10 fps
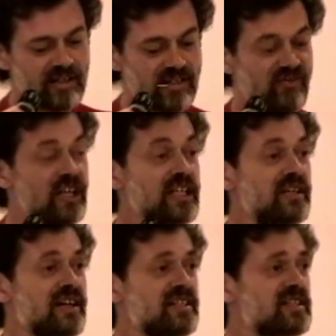very
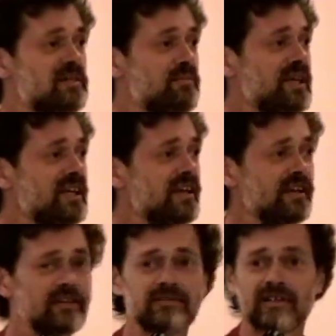nice to be
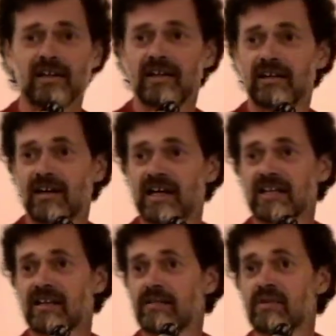here. I
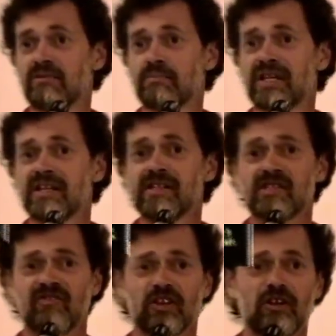come in peace
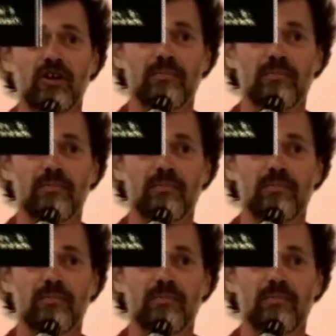for all